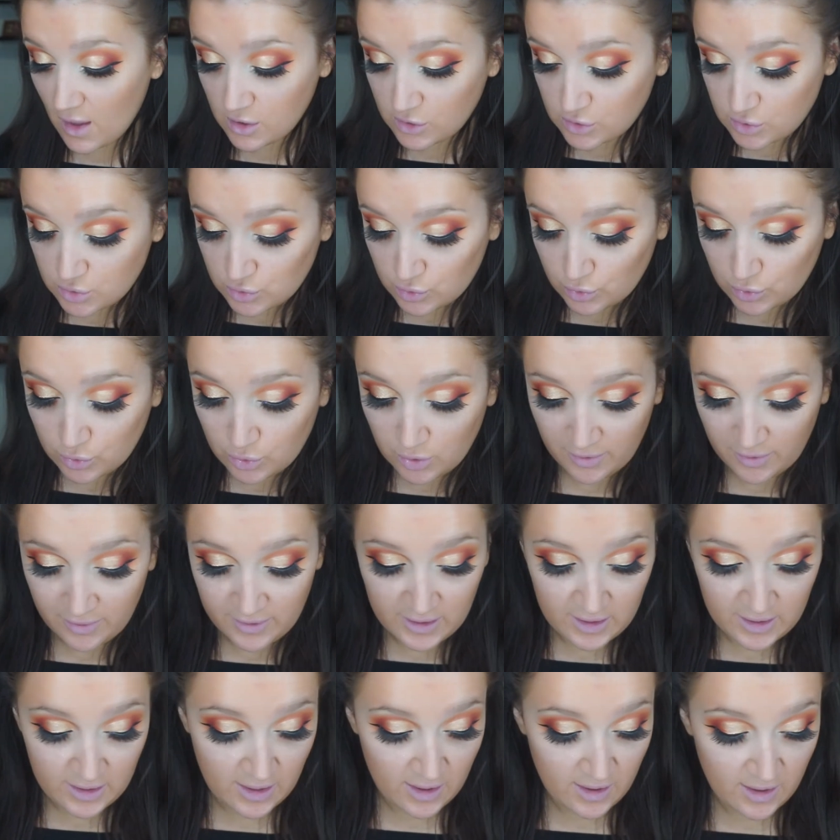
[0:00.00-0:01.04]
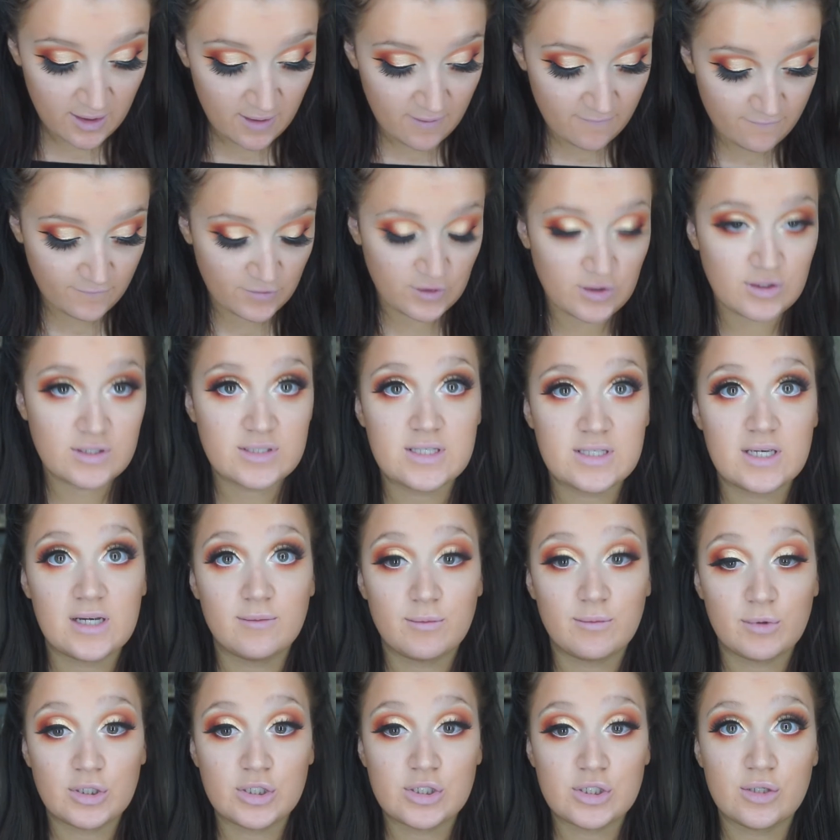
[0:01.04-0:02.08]
So the first thing I'm
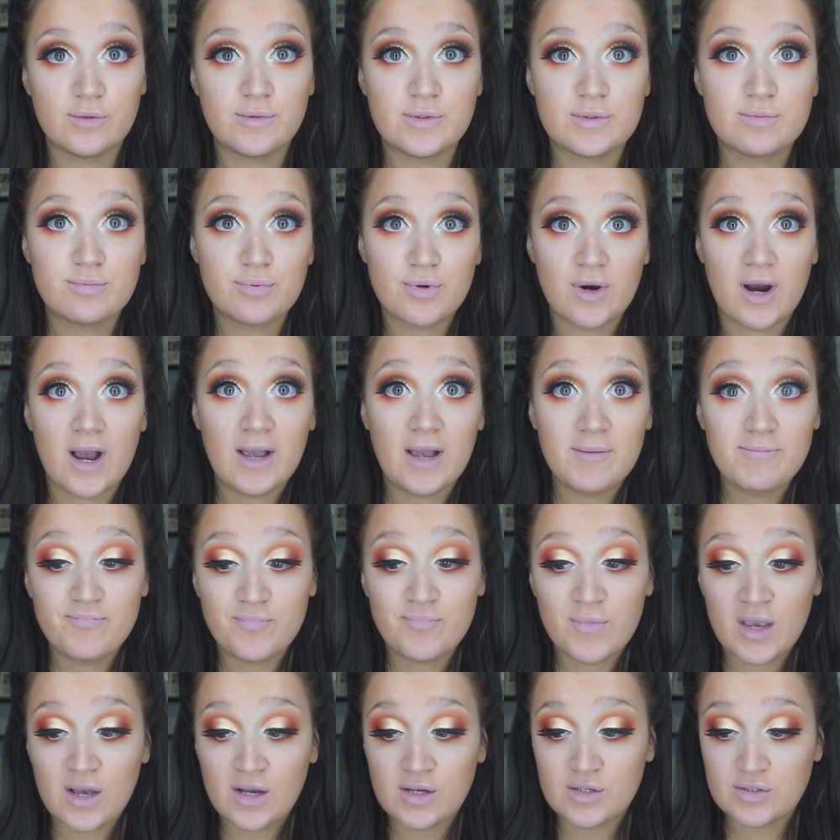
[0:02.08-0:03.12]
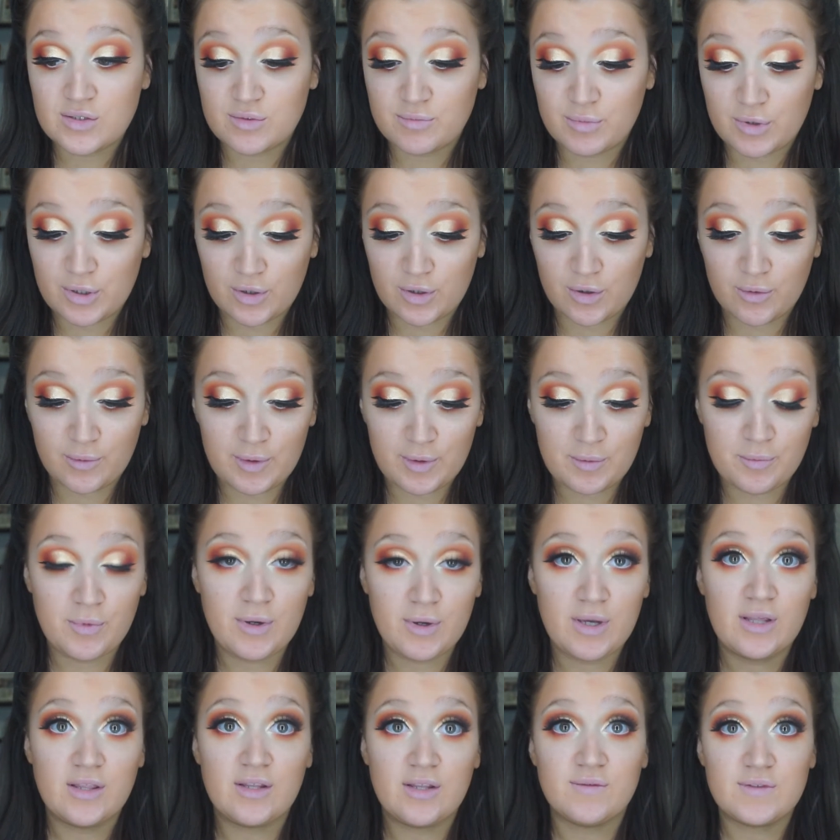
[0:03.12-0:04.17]
going to do is prime. So I'm going to go in
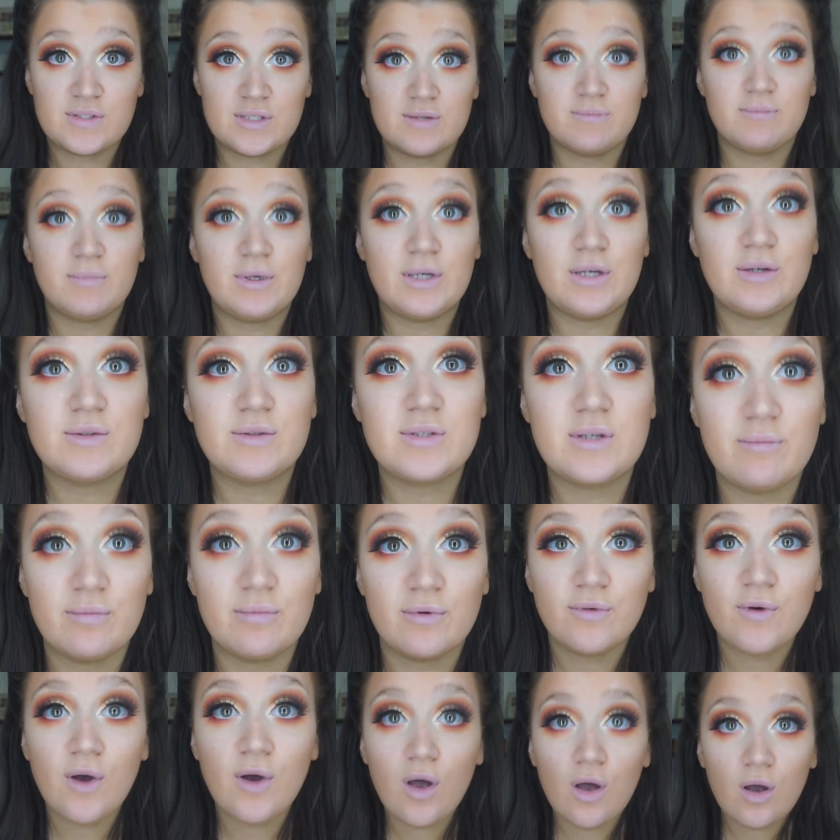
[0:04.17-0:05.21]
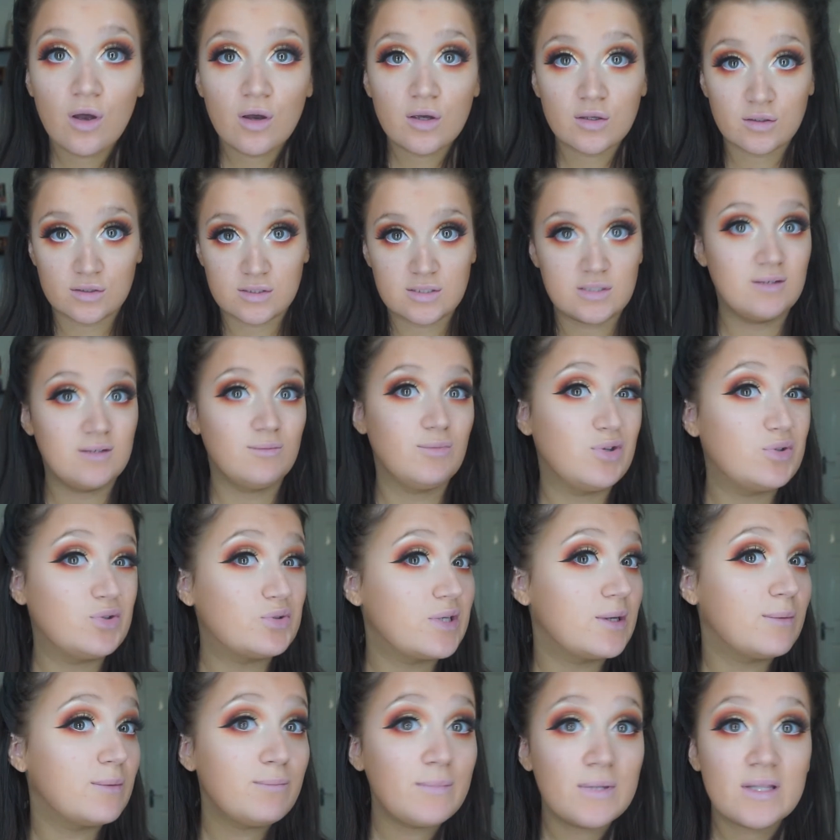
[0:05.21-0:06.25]
with, you've seen me use it before, you'll see me use
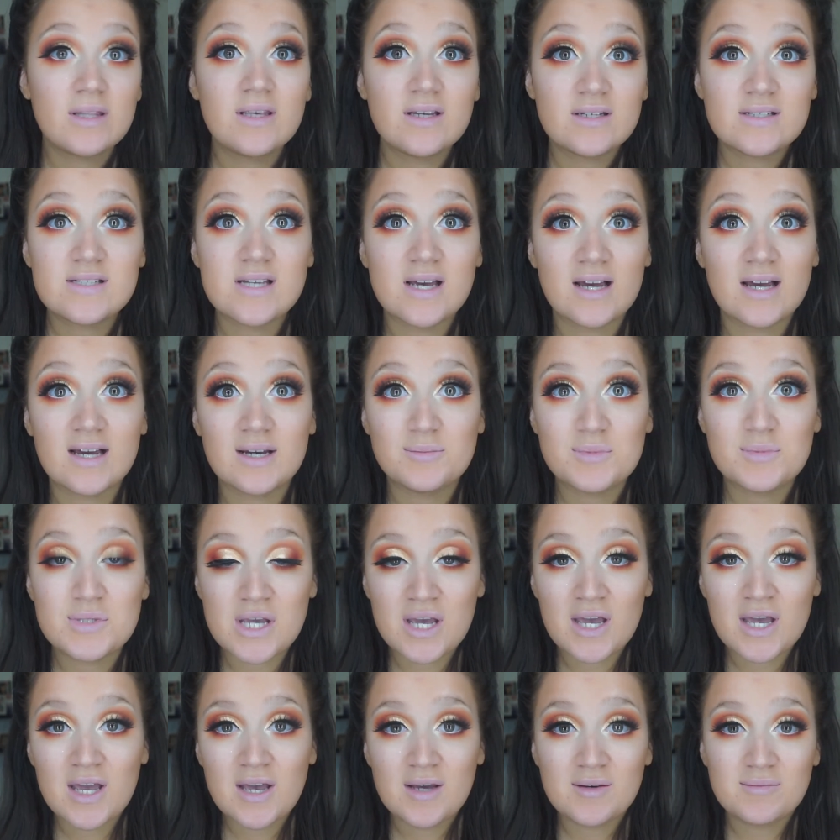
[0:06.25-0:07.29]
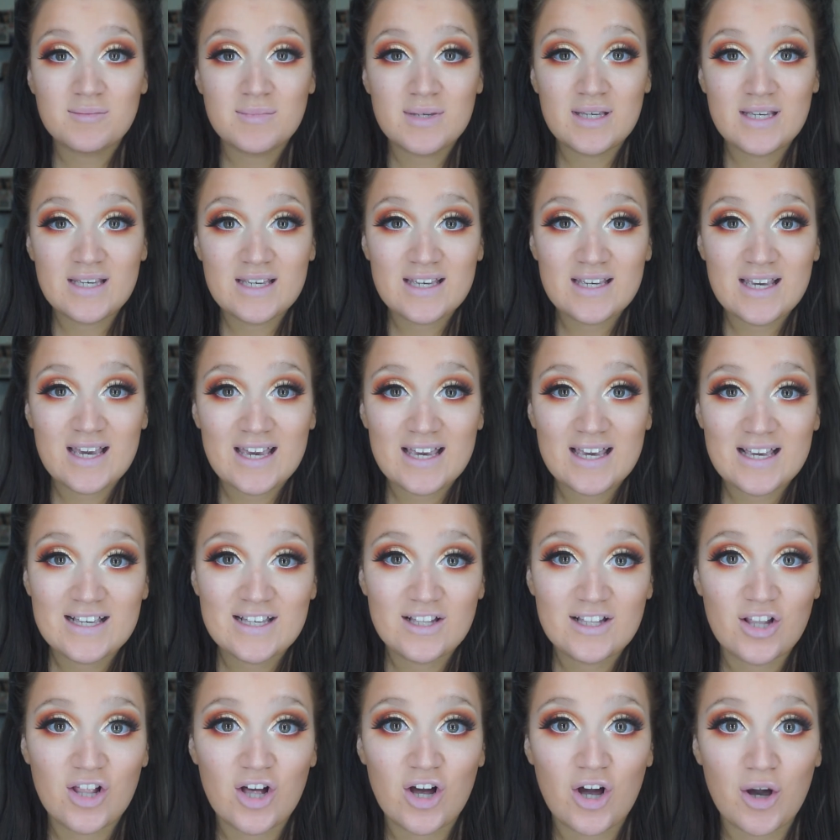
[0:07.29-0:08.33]
it a million times, me
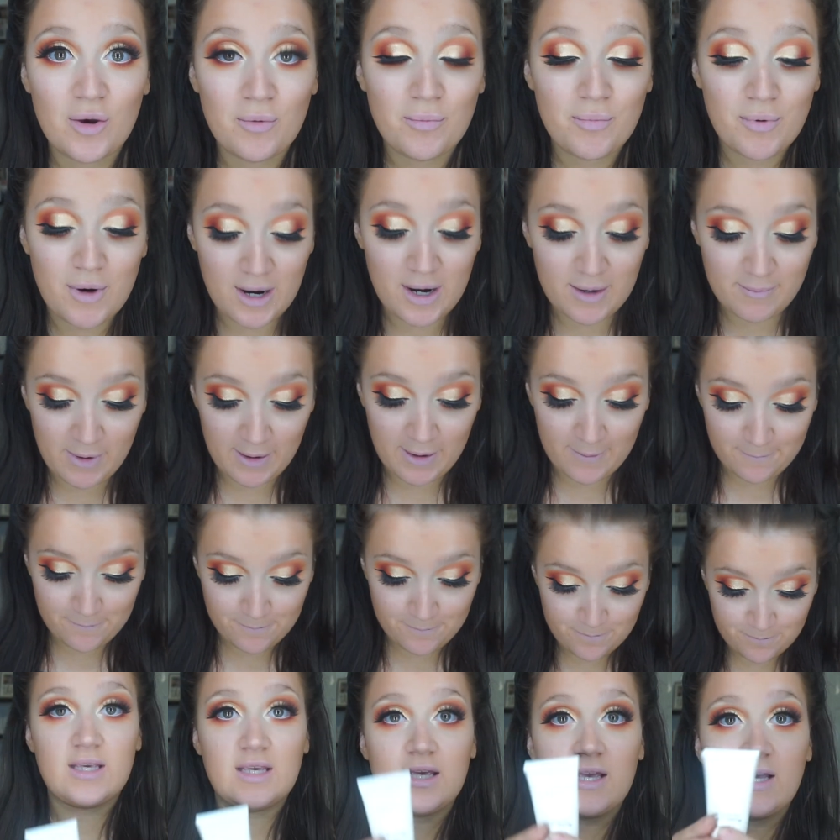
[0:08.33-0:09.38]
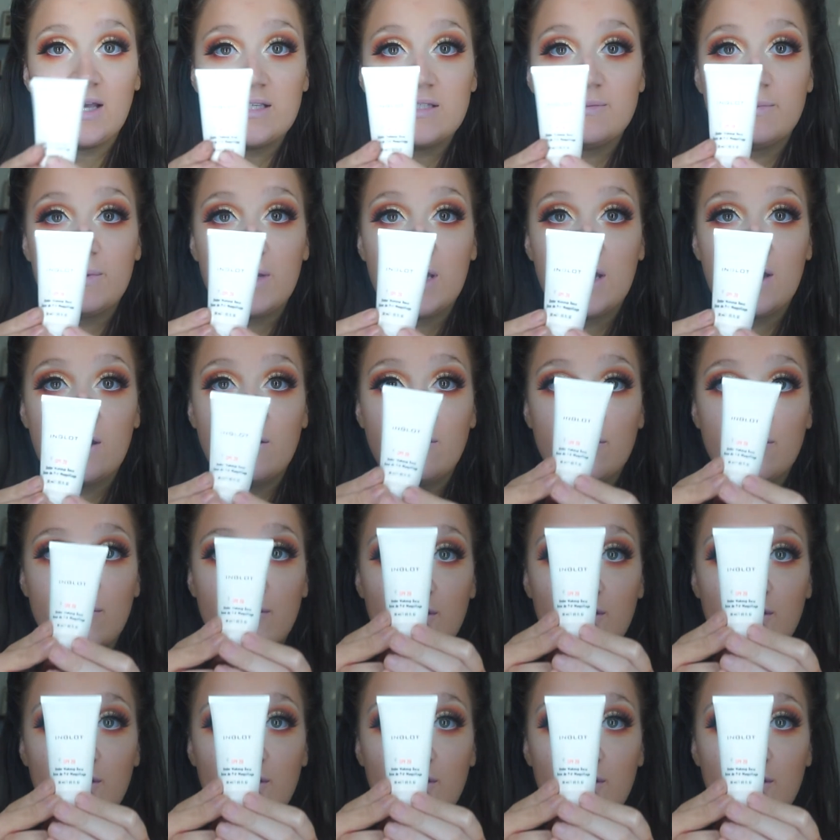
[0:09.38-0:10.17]
INGLOT primer. The SPF